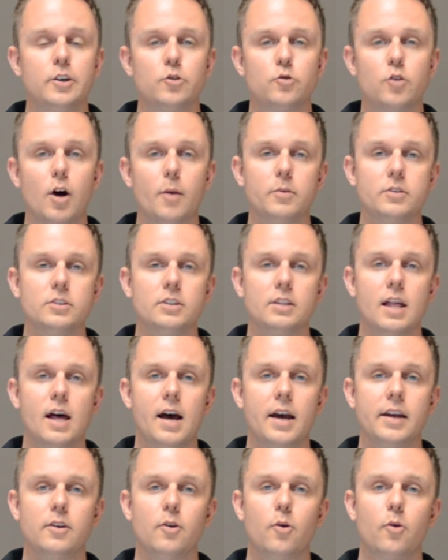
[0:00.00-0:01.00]
drop us a
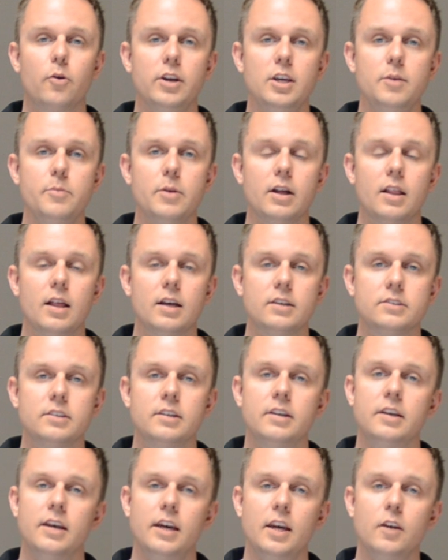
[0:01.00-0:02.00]
line or email us
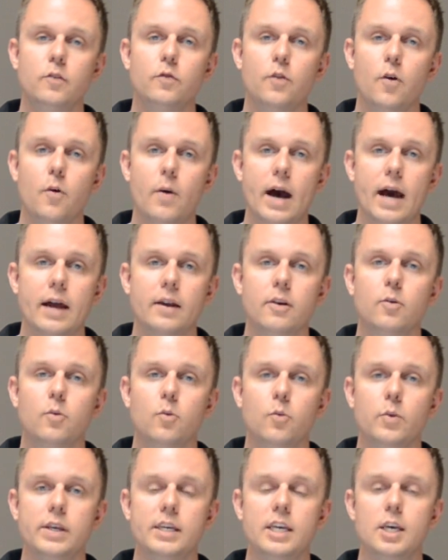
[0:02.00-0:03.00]

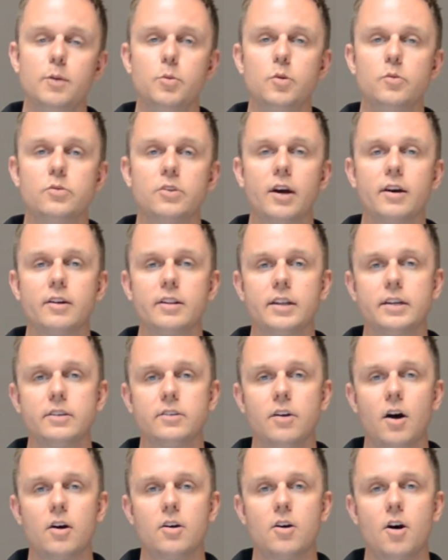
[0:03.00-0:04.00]

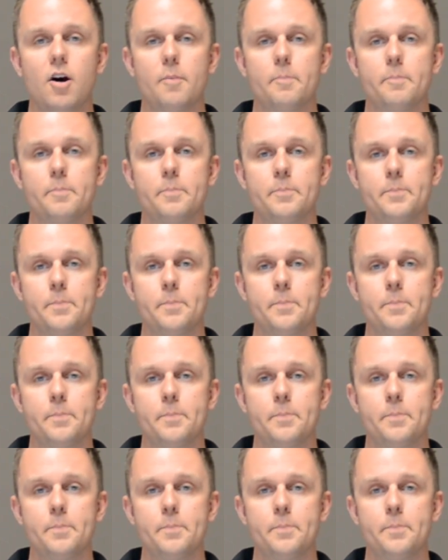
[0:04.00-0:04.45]
info@wekeepyoucycling.com.